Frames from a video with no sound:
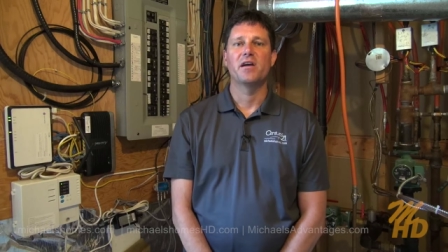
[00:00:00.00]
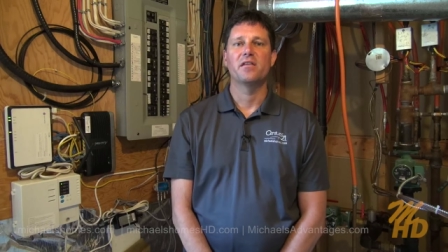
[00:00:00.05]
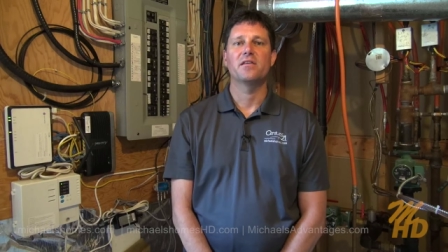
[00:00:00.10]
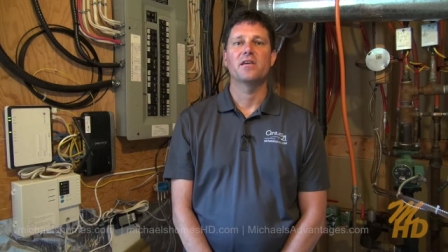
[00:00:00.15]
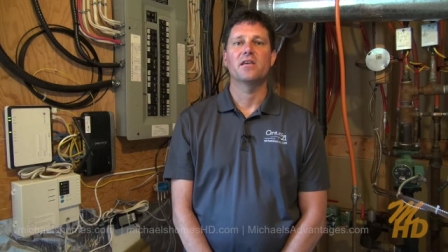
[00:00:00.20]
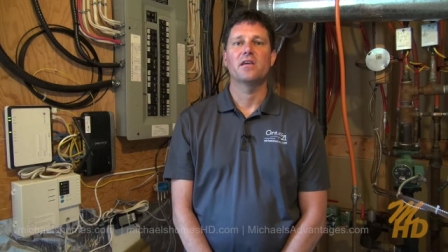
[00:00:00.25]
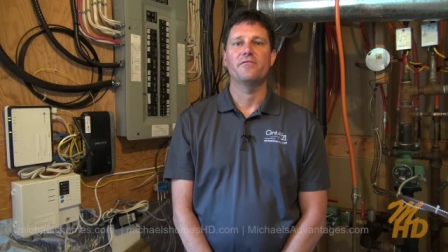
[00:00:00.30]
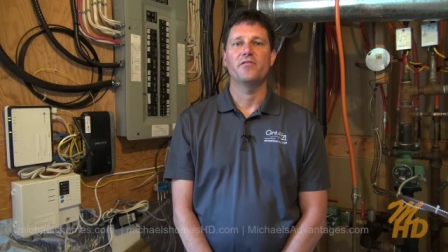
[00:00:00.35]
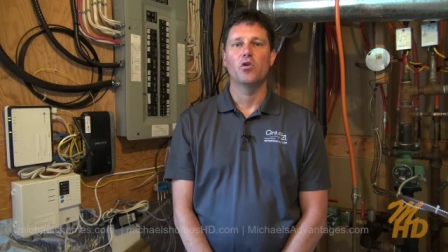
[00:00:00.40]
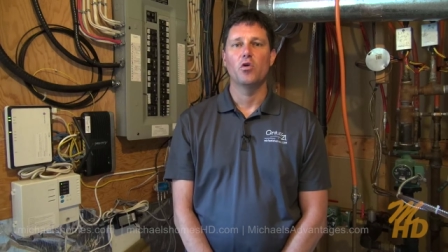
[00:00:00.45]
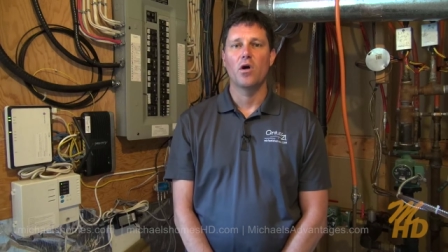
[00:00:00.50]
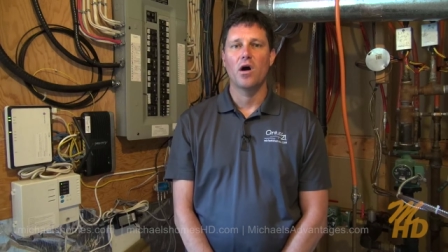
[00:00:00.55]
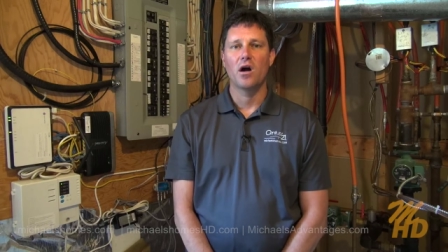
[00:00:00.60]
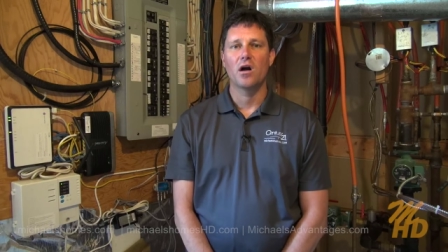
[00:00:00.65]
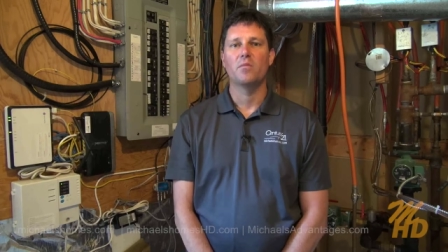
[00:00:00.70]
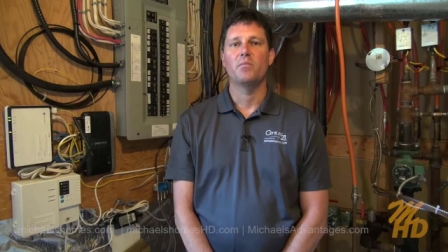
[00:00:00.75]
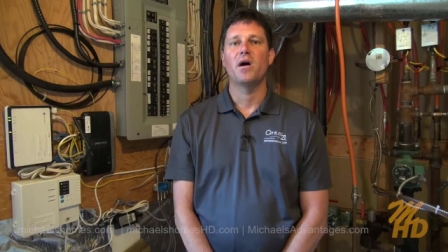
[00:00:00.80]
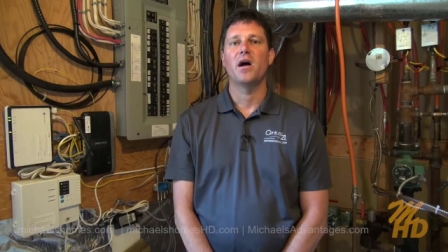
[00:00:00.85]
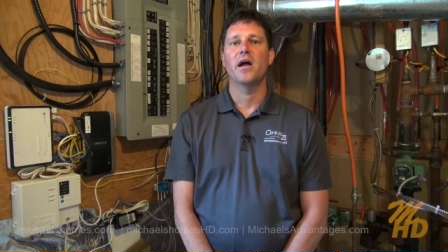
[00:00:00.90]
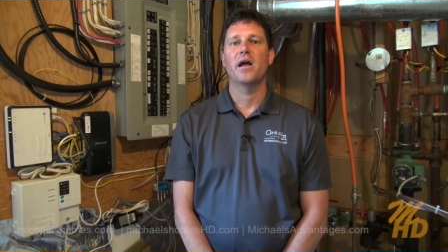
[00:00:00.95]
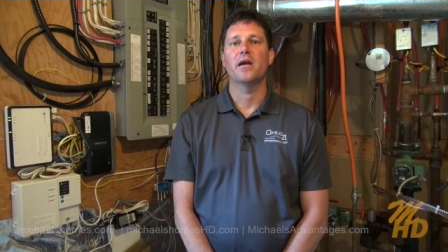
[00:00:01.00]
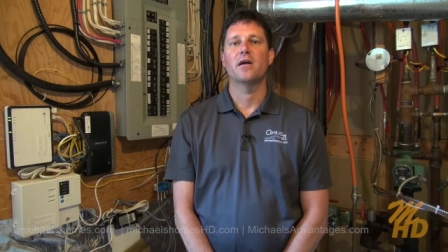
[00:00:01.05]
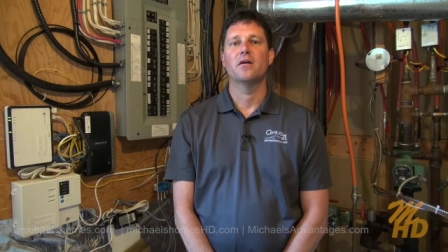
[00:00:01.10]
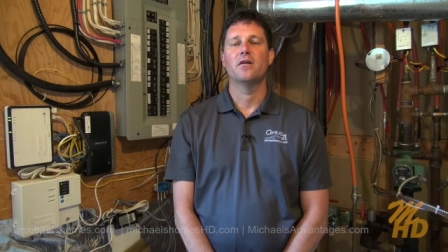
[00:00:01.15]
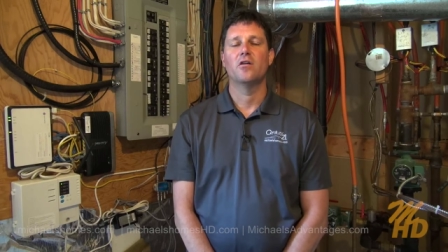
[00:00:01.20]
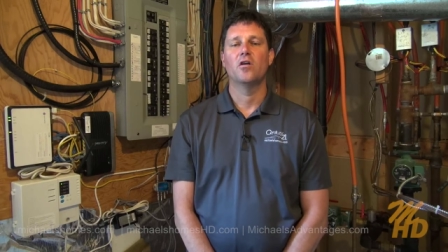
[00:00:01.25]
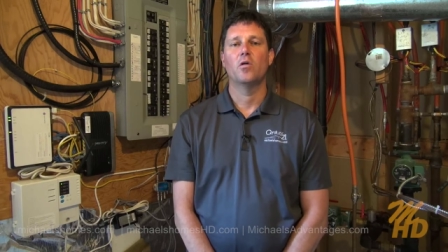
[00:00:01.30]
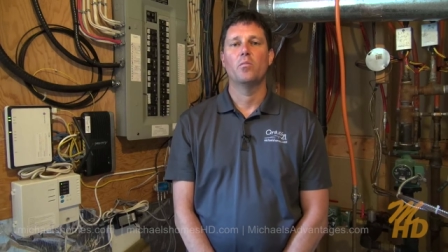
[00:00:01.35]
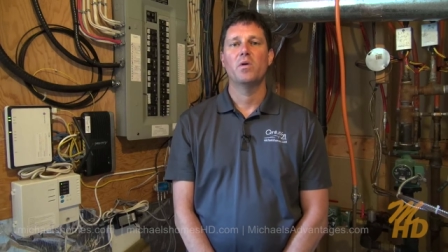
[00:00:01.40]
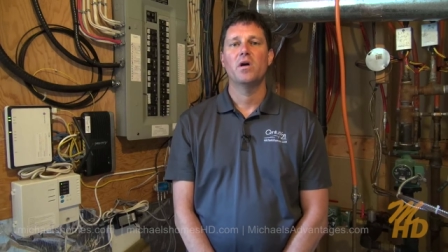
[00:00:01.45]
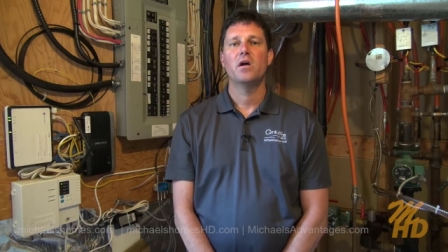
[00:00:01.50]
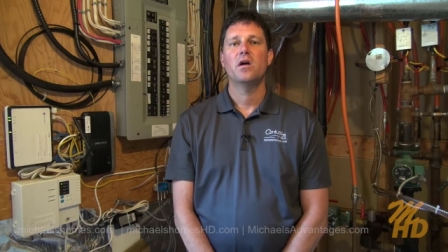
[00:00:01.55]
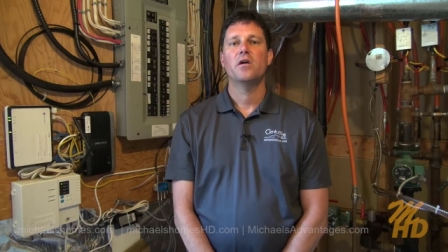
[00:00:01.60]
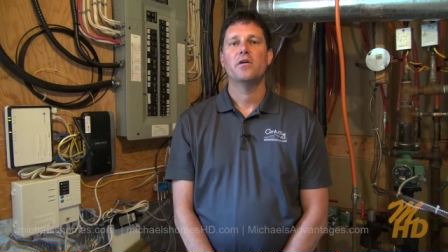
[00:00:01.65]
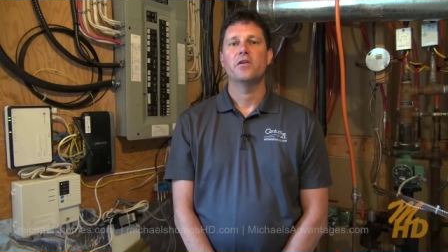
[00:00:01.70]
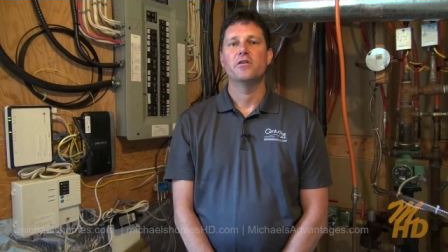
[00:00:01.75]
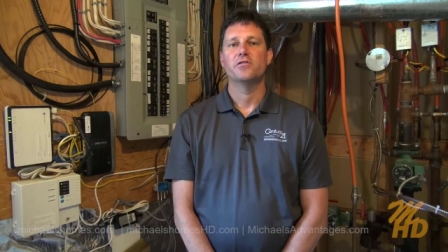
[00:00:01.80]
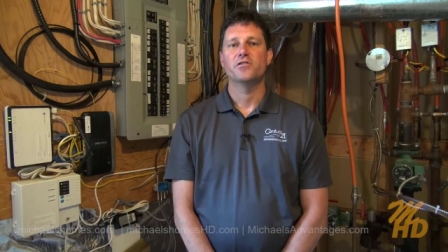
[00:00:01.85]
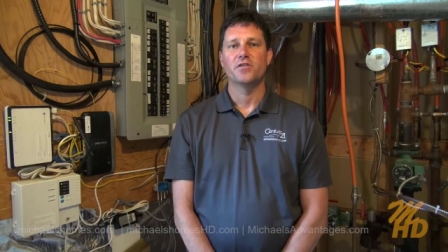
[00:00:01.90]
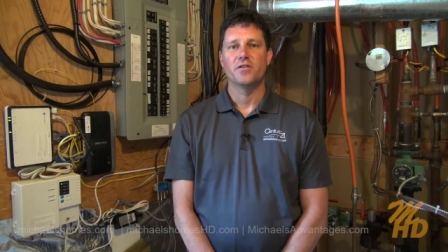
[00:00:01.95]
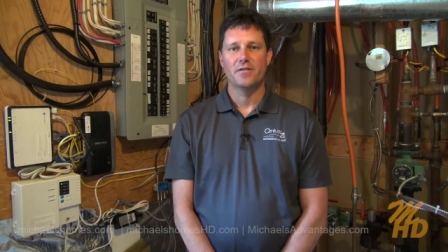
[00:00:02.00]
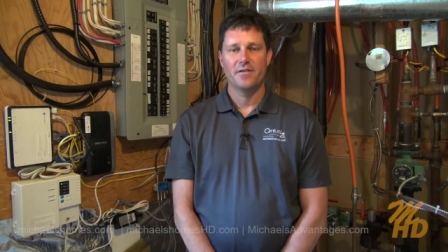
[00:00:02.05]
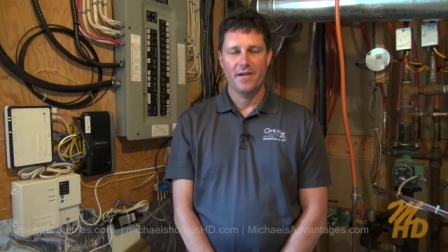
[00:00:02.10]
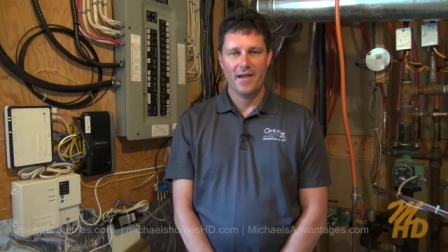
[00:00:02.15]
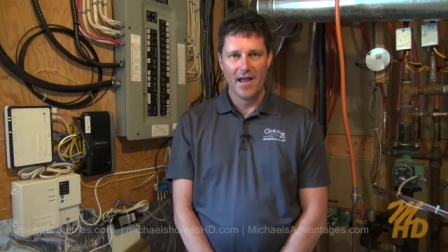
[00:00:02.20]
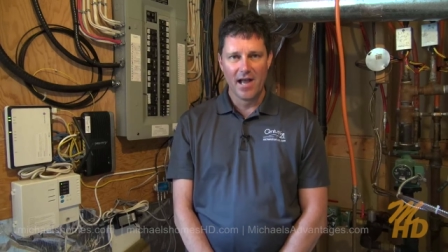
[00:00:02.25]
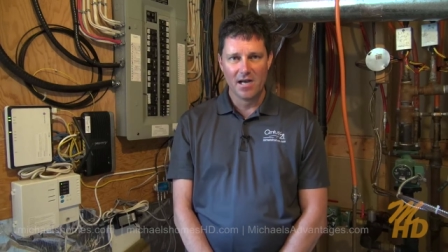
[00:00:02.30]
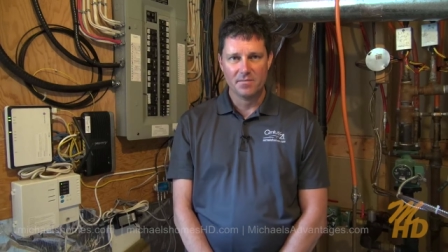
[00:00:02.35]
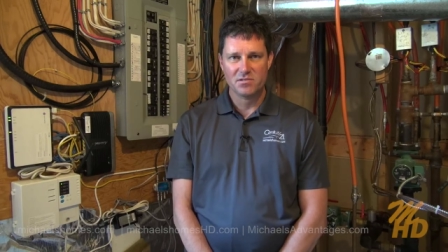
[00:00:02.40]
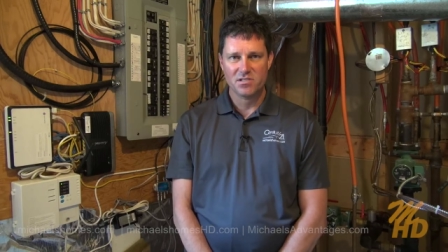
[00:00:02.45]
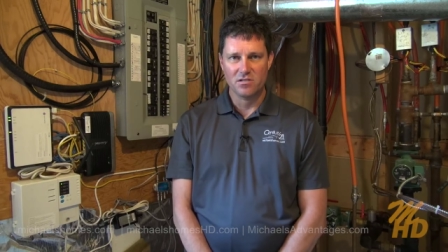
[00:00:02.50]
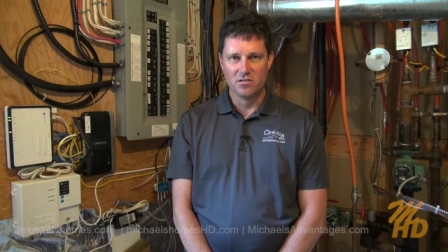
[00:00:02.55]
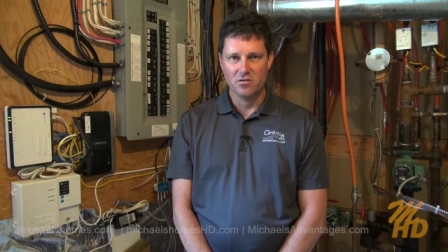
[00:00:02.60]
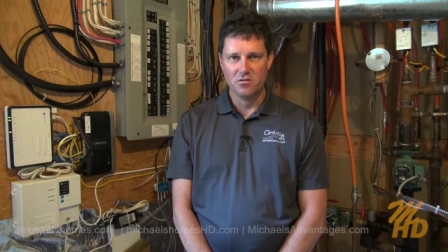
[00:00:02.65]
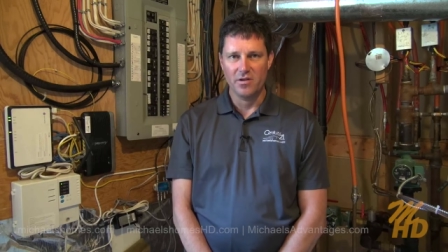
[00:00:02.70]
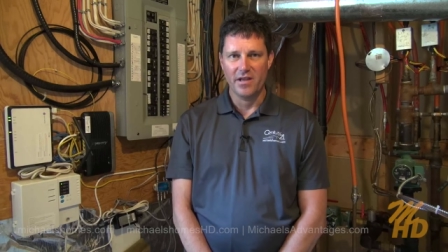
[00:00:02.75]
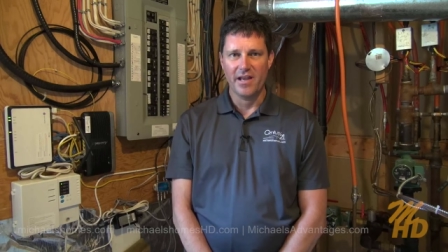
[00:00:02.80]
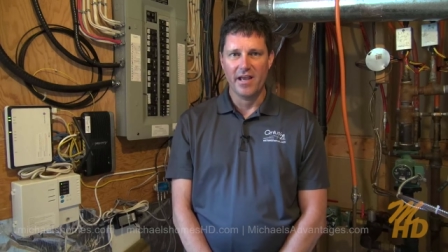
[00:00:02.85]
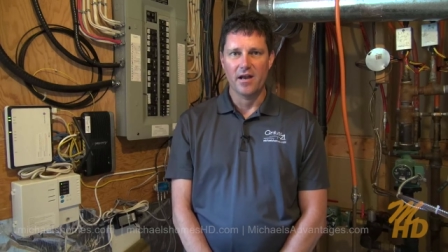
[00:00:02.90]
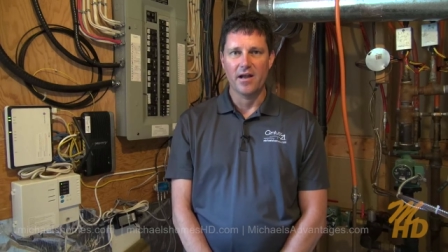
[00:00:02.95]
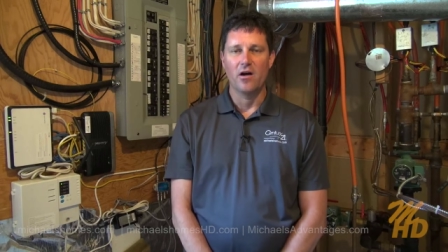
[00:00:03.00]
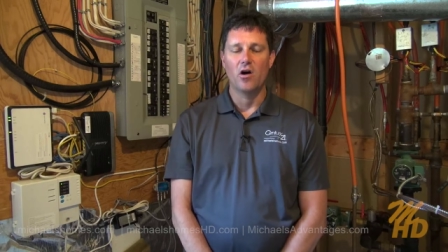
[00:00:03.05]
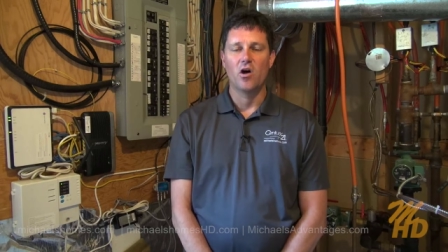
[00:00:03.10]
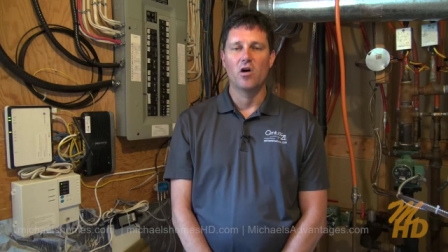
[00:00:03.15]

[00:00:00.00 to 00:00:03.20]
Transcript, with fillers: I think if you are buying a home, you should absolutely get a